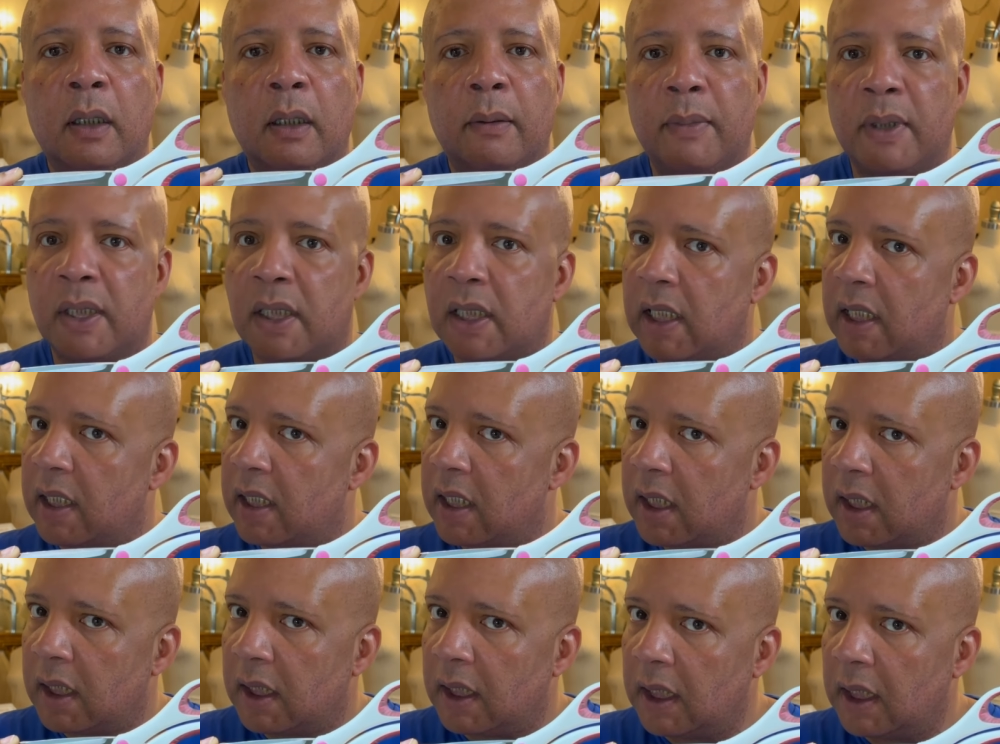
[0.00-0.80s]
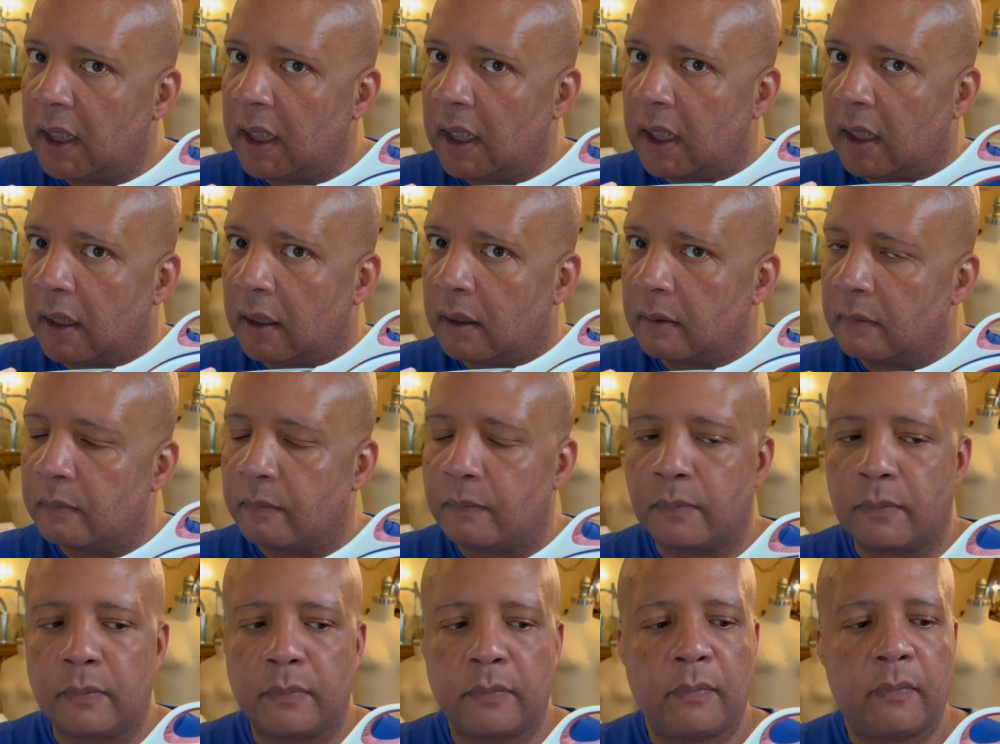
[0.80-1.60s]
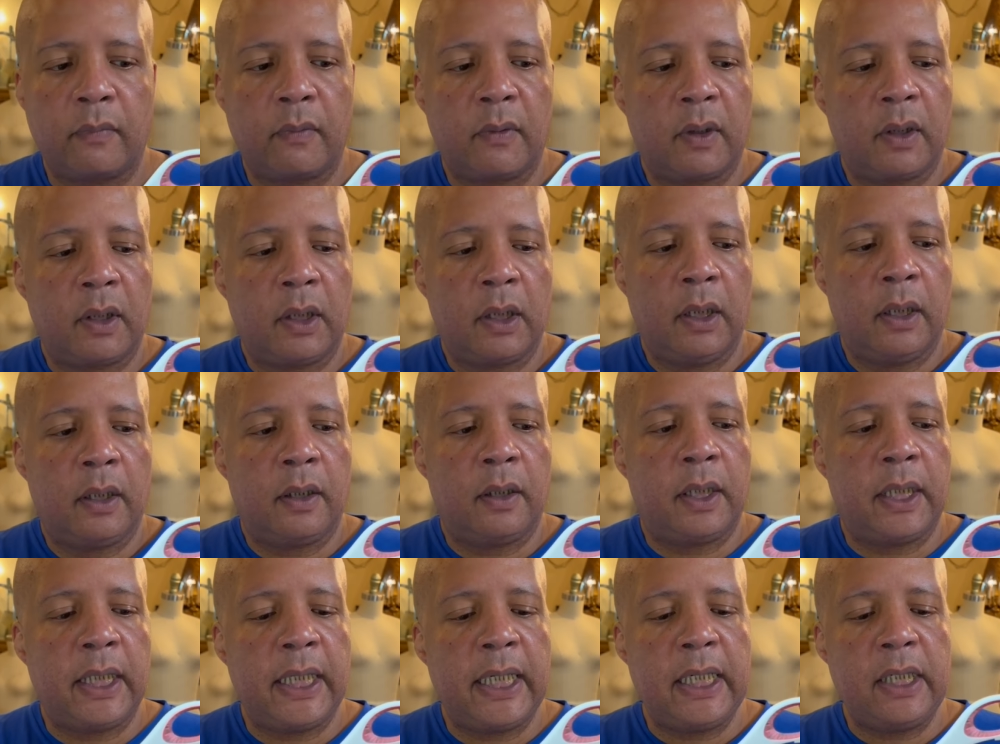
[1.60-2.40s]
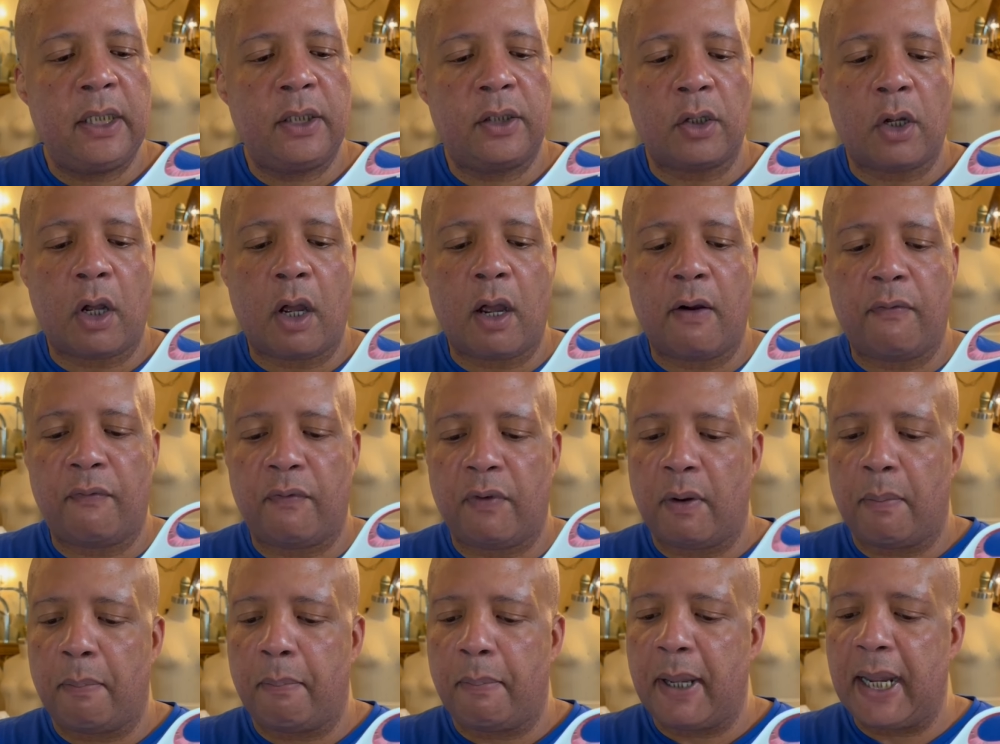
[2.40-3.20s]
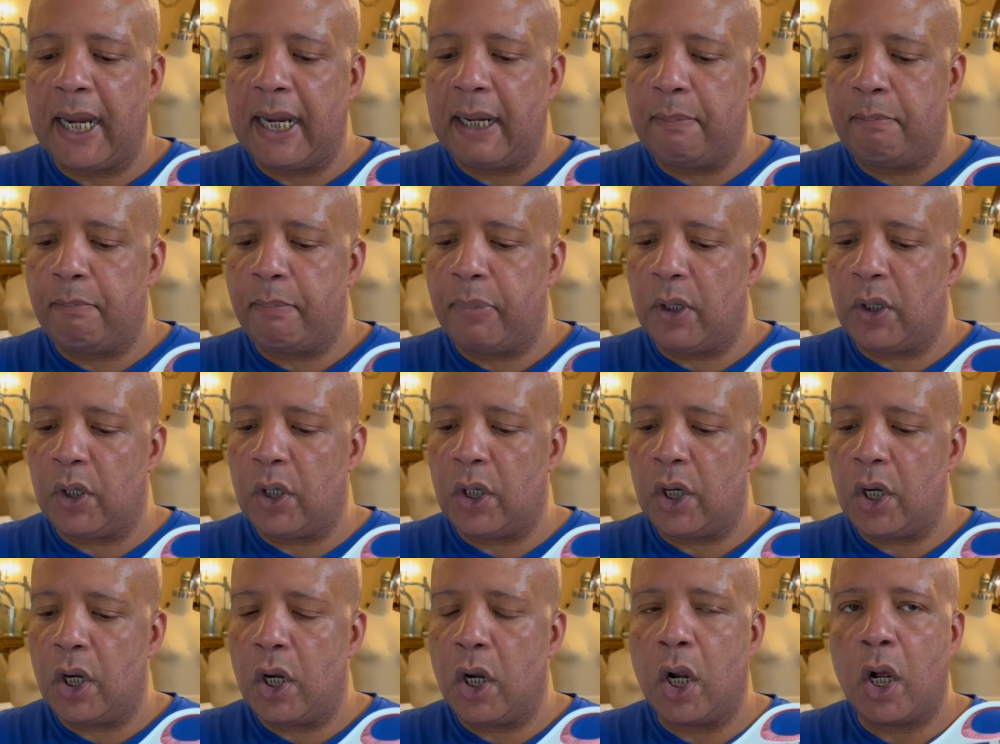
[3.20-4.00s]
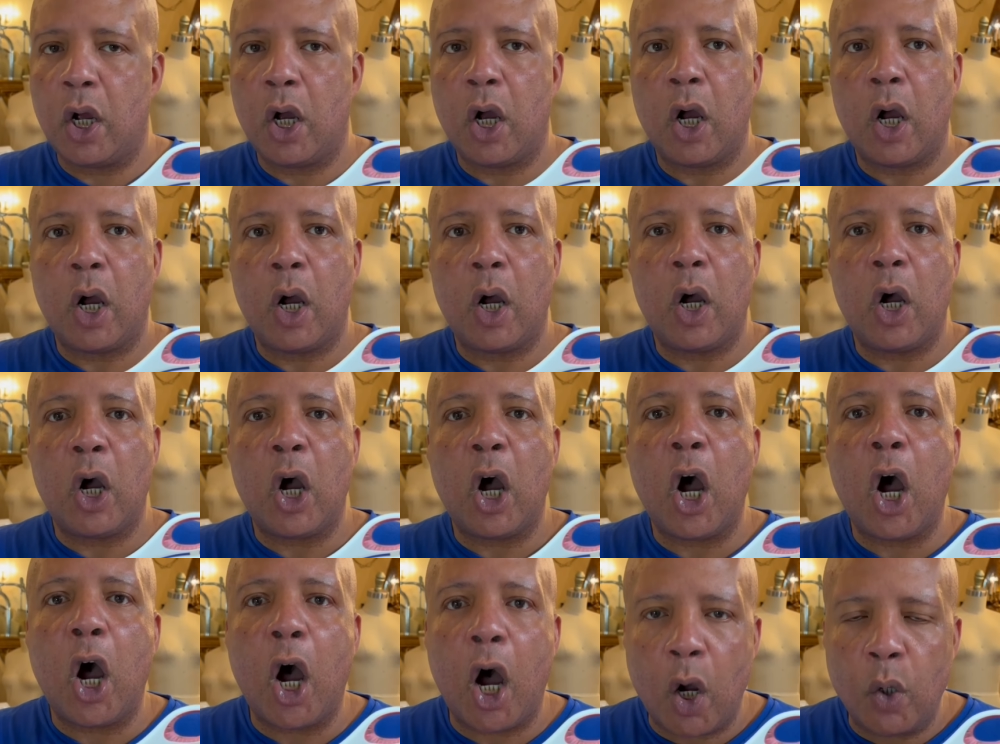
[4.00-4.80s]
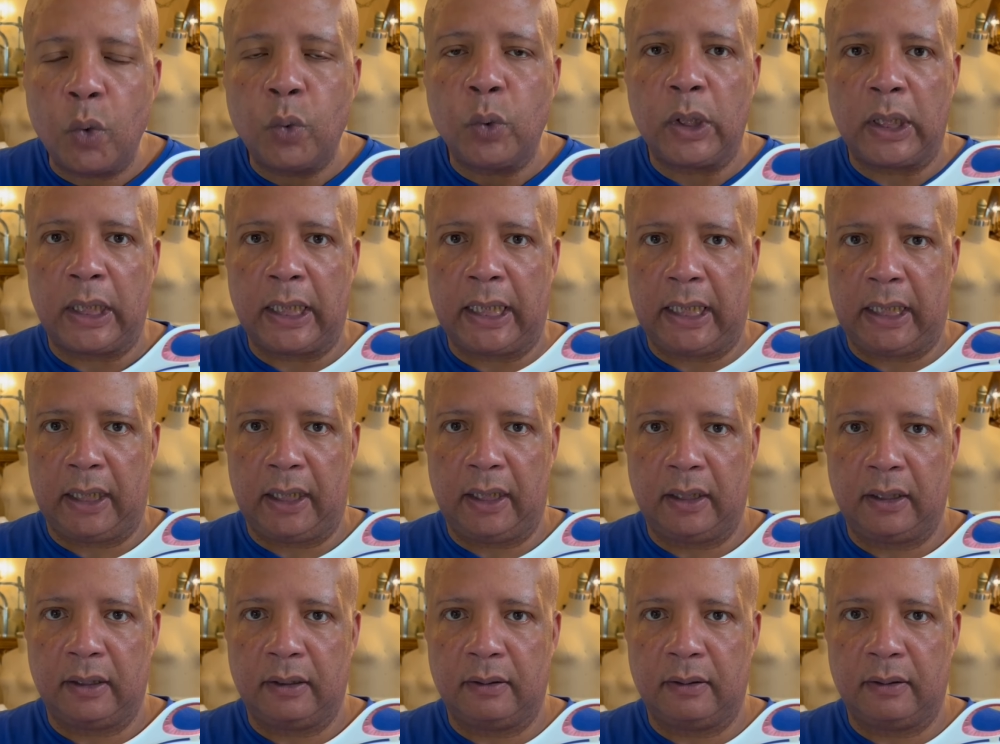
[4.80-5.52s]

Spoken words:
Let me say that again. These are for paper only.